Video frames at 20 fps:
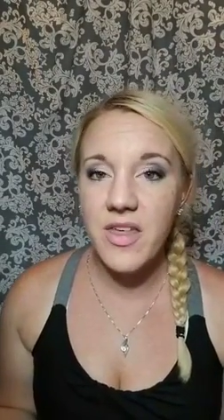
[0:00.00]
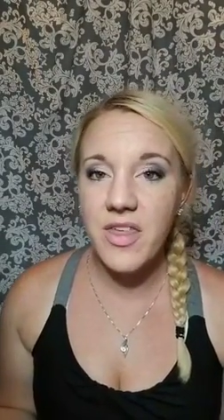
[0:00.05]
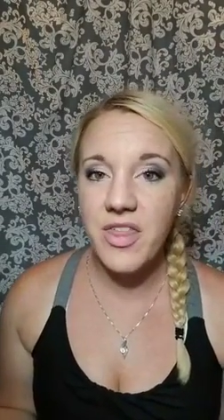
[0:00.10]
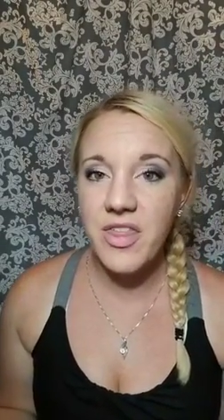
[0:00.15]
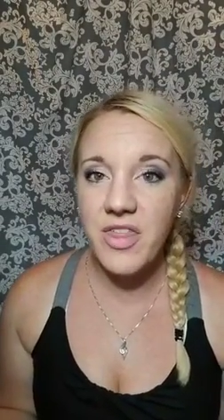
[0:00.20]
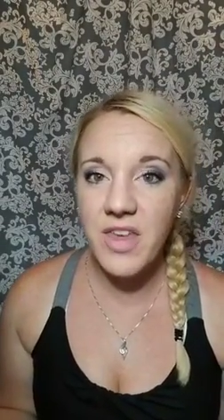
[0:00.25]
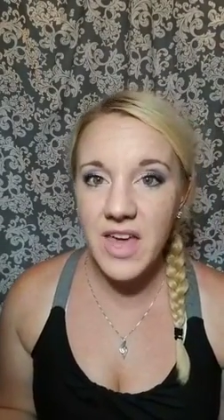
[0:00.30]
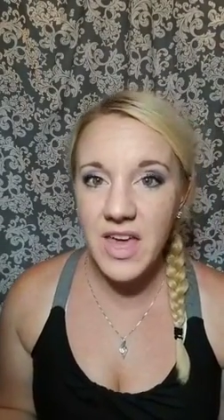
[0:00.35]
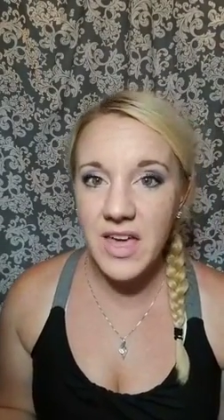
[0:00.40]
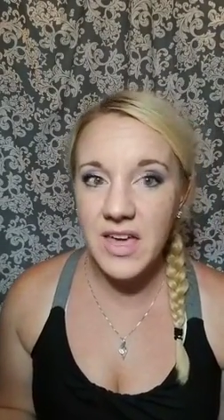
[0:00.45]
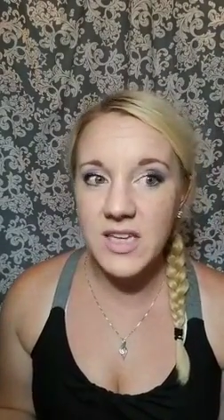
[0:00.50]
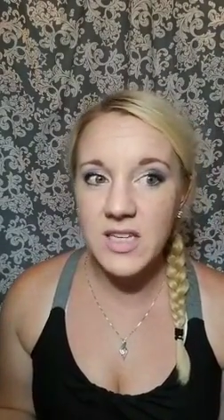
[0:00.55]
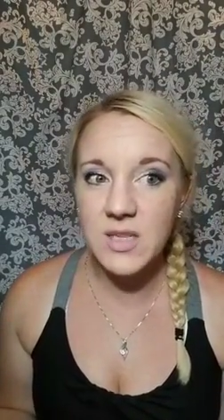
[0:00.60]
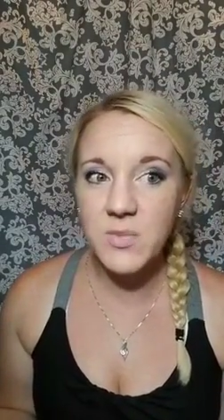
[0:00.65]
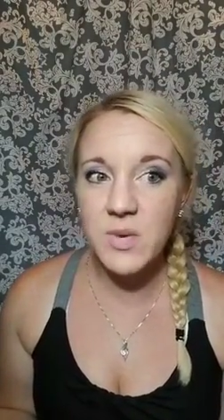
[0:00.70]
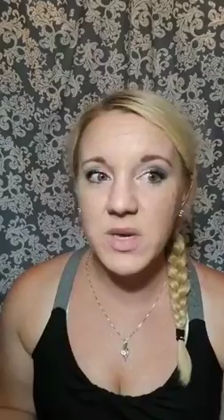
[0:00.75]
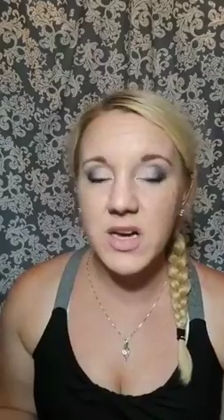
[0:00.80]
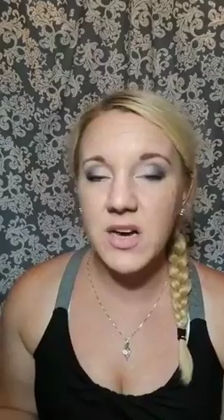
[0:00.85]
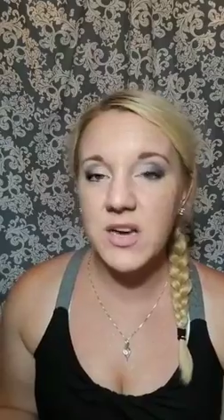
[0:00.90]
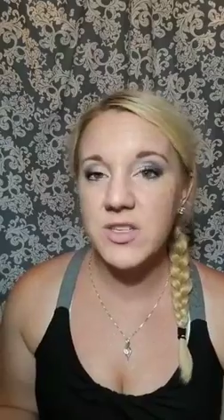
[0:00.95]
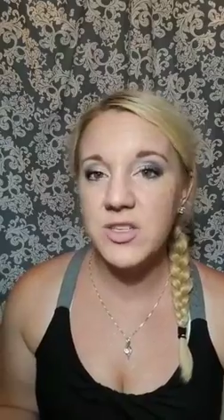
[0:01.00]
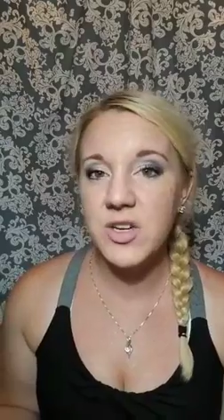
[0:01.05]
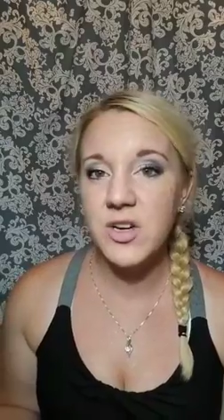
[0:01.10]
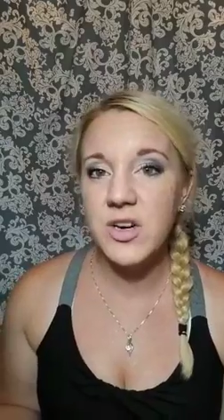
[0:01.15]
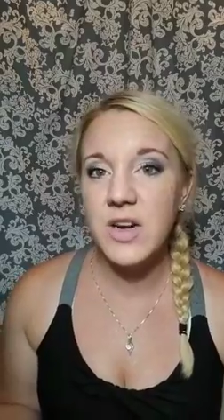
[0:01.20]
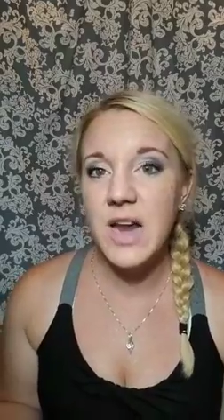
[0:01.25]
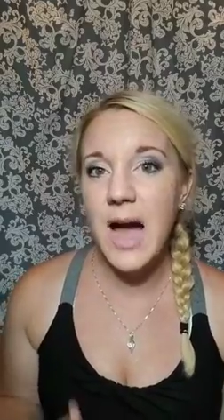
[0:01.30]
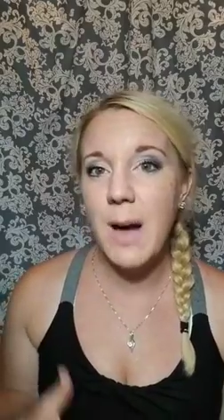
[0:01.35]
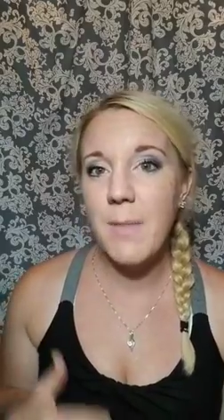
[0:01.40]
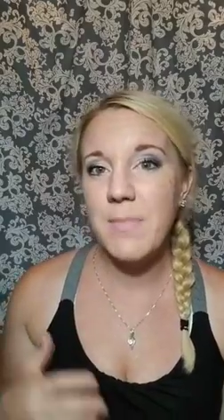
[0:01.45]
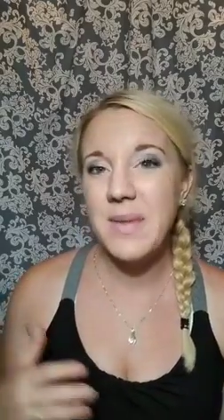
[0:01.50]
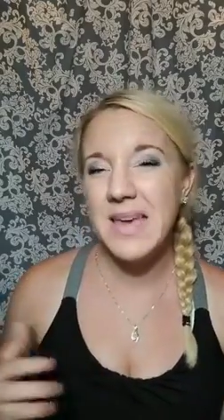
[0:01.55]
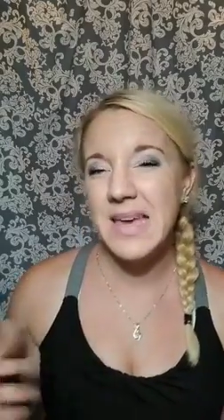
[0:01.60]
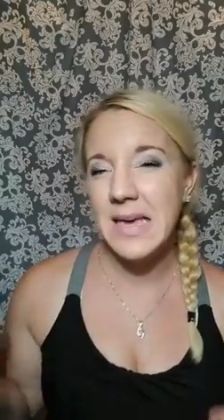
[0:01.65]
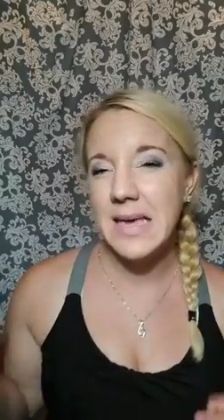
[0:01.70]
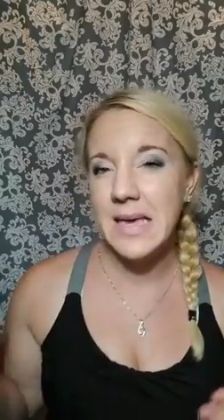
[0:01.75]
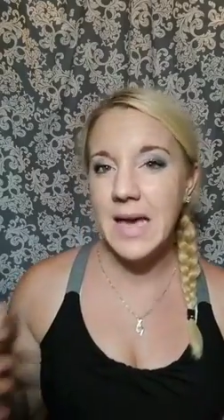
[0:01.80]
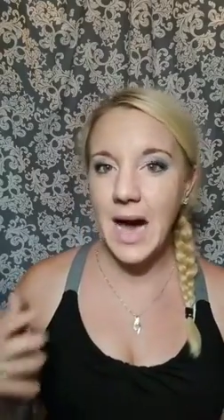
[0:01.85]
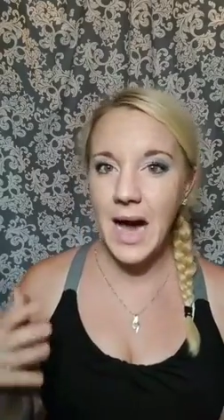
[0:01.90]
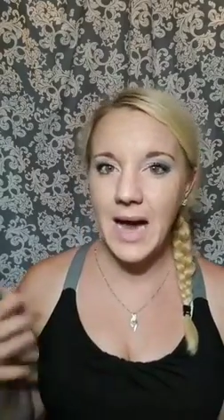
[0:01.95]
things because you're not
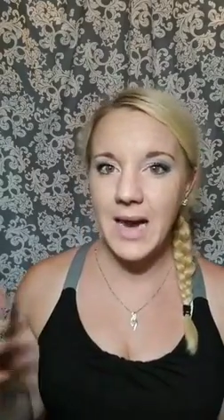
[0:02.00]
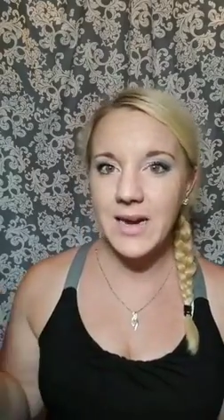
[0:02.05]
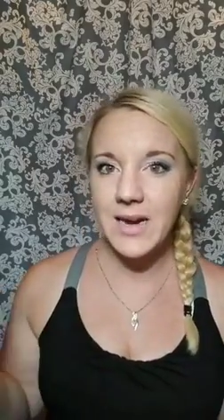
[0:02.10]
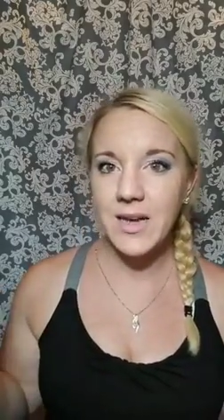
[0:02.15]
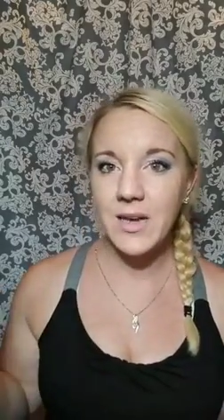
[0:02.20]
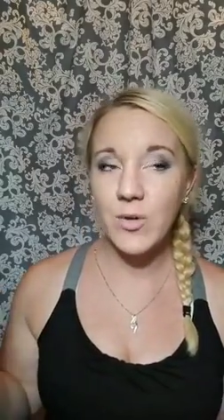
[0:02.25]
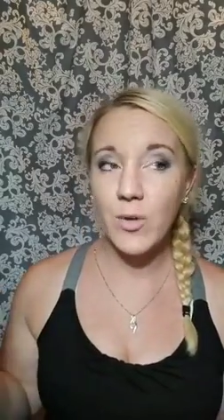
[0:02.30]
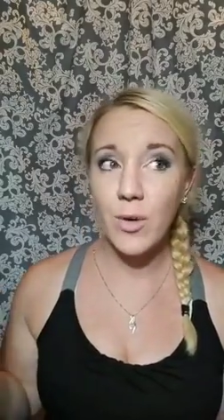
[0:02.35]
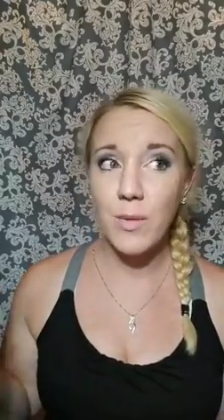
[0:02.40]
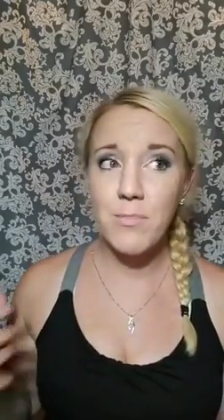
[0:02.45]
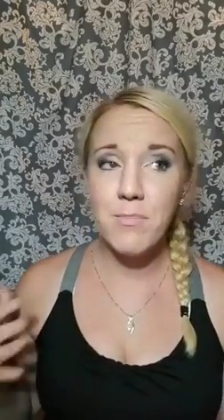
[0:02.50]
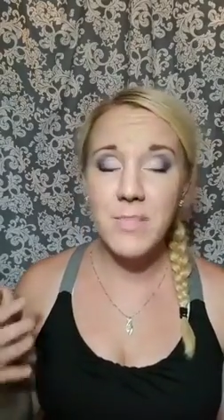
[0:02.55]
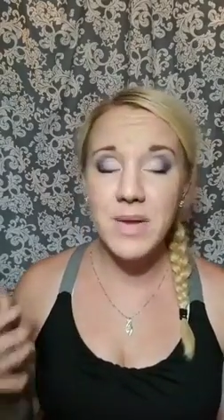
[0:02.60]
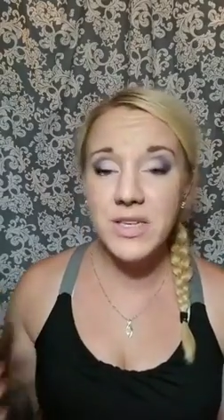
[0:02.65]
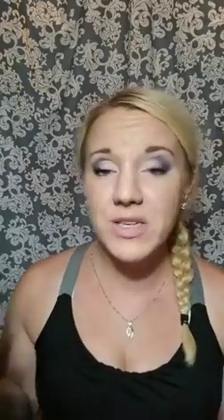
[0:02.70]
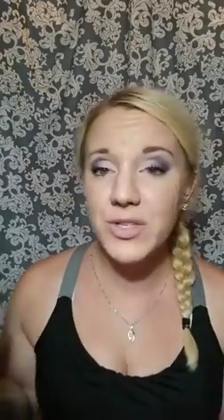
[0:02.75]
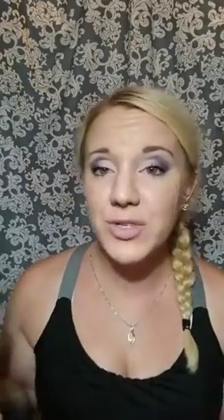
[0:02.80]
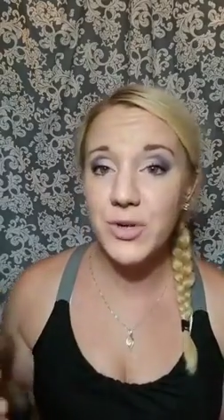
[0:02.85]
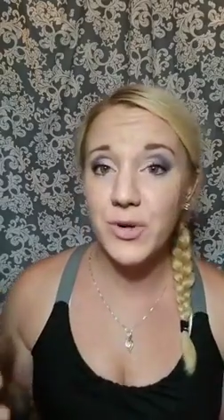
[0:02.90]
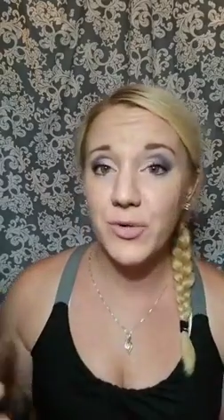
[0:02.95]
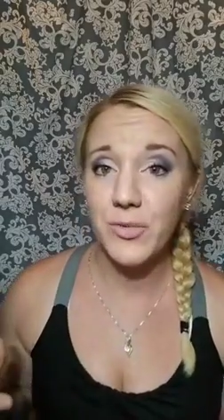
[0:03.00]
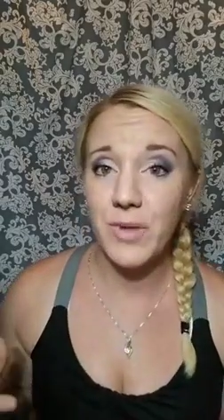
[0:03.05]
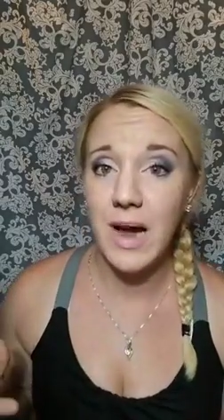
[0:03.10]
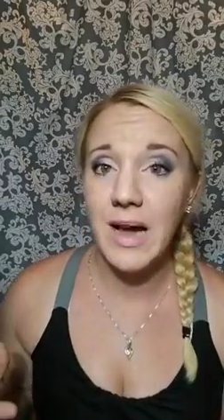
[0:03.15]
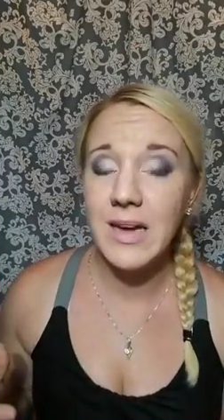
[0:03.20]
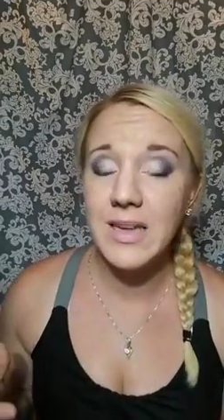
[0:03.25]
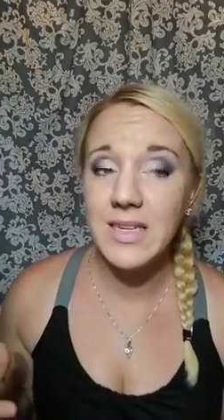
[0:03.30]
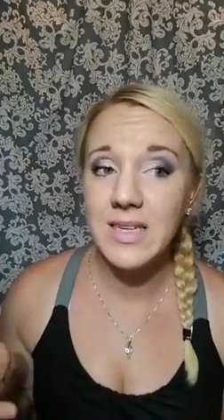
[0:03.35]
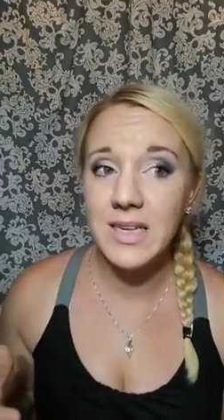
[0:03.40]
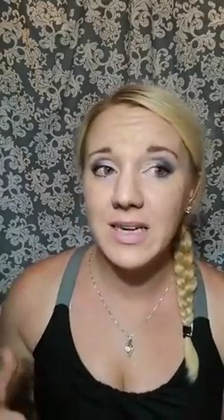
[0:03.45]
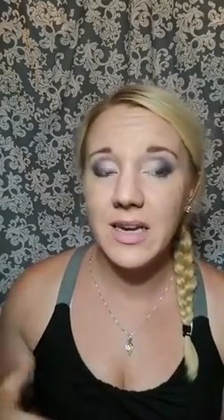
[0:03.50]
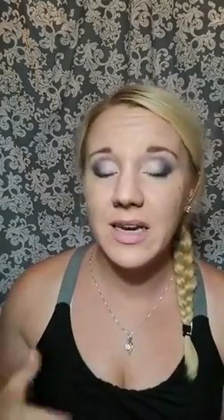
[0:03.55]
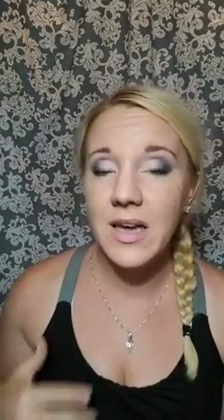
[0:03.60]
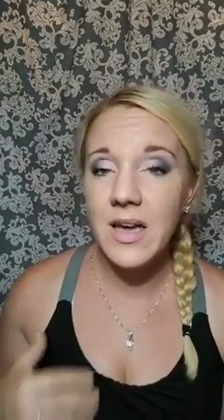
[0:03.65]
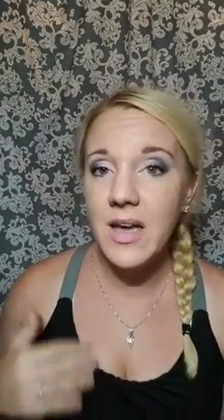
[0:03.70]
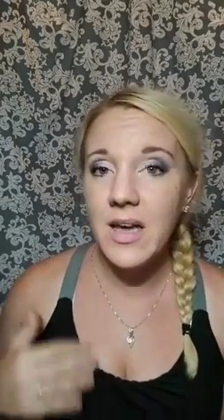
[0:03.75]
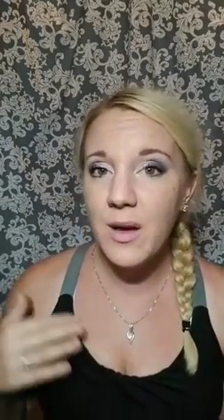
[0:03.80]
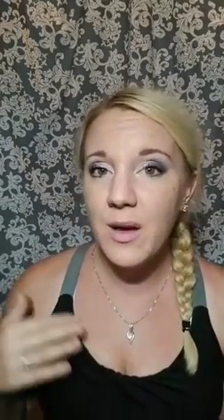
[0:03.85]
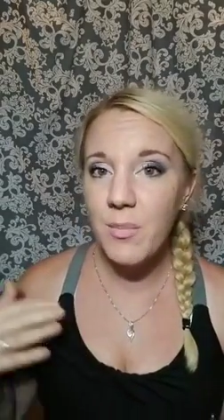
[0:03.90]
being guided or misdirected